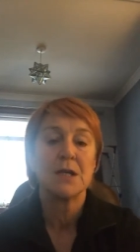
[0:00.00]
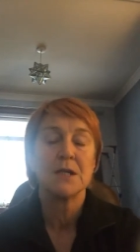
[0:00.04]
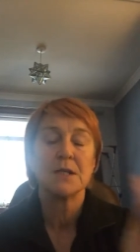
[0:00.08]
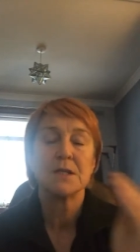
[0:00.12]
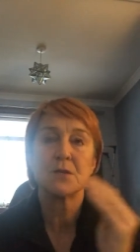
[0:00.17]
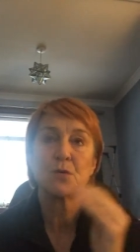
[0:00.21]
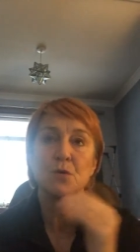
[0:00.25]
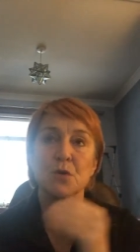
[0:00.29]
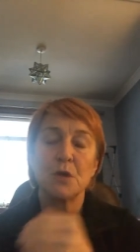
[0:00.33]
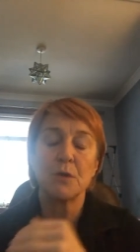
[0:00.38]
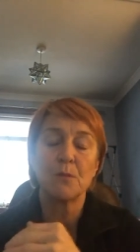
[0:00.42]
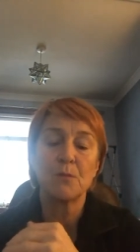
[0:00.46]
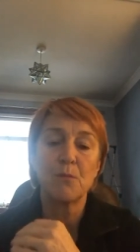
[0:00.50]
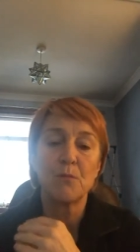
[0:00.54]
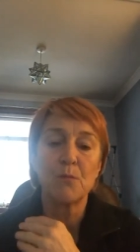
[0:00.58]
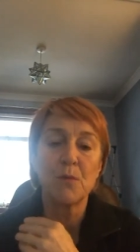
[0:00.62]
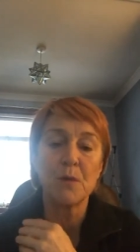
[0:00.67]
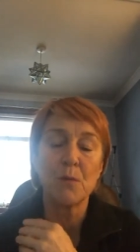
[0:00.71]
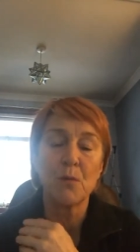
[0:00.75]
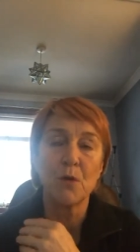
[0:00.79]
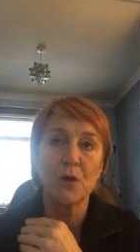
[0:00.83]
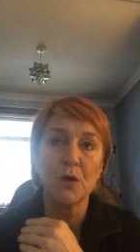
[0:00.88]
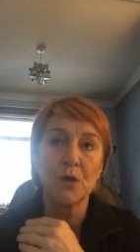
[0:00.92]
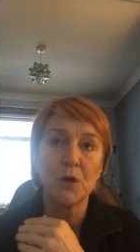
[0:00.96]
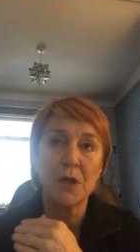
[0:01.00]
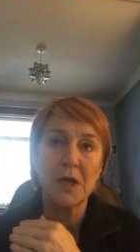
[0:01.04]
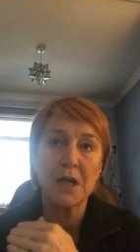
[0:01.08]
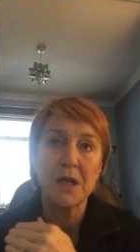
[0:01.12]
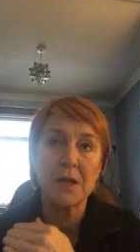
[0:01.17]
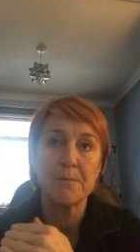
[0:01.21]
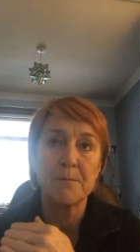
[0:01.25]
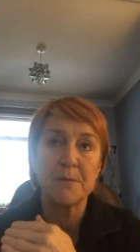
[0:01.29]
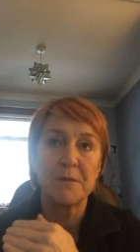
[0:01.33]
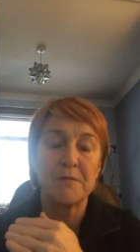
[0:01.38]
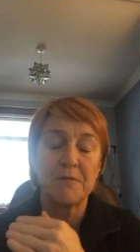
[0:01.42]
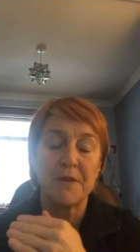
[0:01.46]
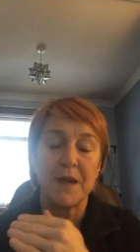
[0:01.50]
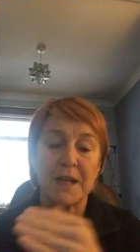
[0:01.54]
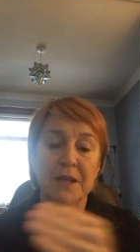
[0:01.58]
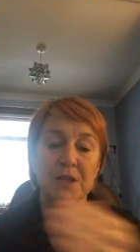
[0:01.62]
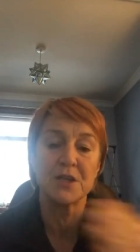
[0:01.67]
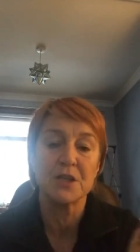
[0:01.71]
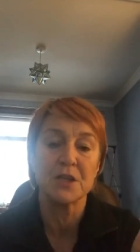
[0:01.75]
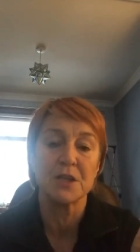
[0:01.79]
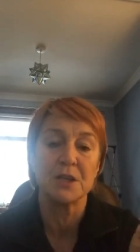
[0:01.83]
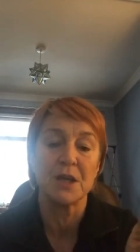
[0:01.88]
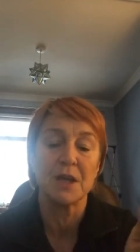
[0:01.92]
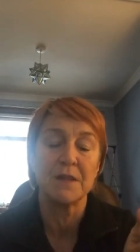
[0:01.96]
So you, we're looking at
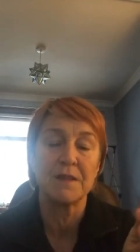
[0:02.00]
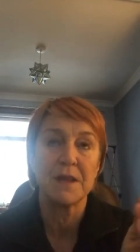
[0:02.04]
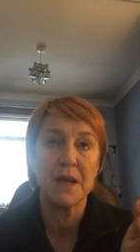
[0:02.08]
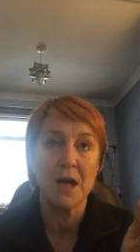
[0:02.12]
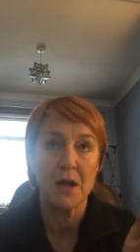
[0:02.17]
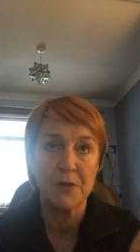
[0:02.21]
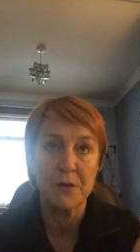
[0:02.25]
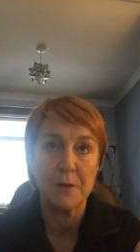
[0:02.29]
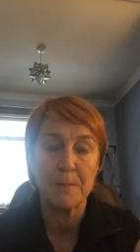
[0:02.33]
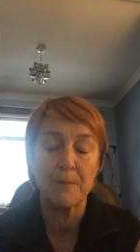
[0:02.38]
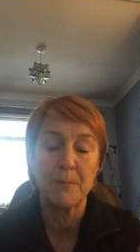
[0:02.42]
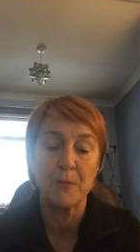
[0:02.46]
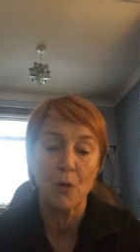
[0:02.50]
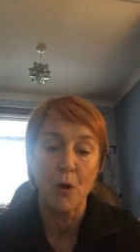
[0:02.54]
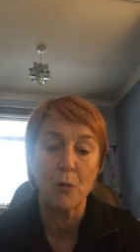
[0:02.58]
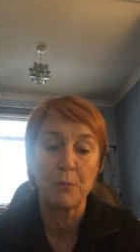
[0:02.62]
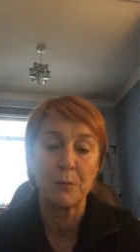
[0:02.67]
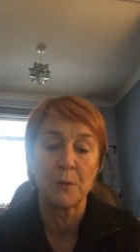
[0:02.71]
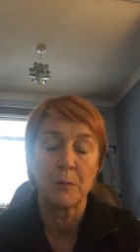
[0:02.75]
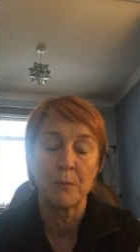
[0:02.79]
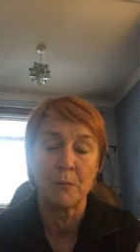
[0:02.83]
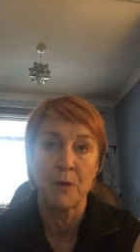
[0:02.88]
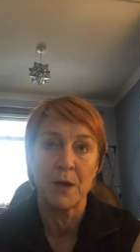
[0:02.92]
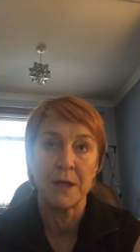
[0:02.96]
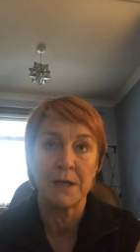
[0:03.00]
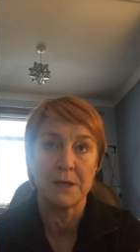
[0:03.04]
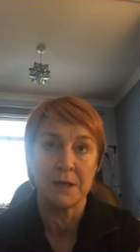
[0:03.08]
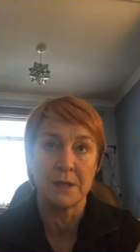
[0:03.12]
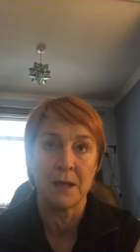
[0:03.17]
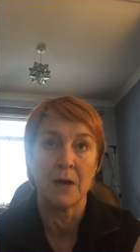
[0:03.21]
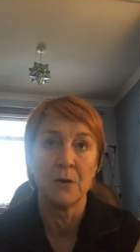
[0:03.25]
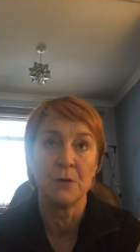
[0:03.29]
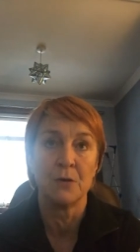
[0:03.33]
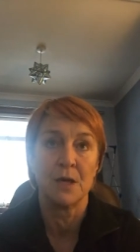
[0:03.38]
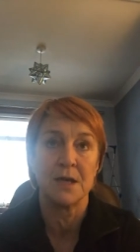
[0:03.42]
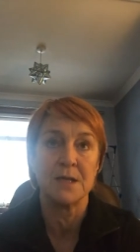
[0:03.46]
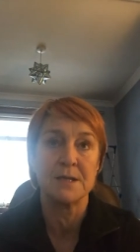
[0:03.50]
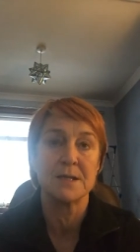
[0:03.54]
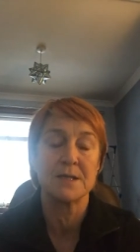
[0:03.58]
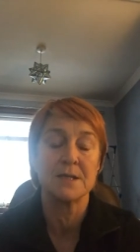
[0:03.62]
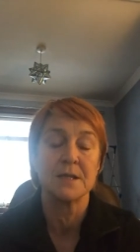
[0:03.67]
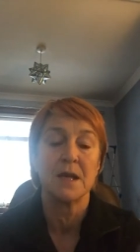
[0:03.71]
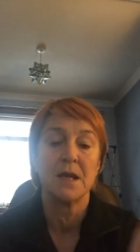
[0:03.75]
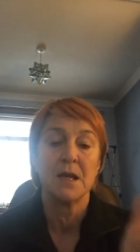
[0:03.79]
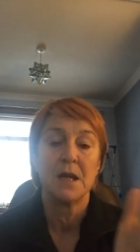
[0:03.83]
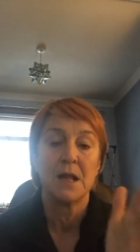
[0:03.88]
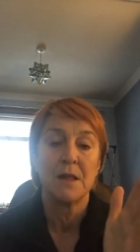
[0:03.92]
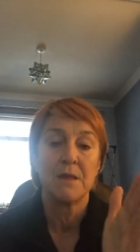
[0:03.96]
prevention, and the other problem right now is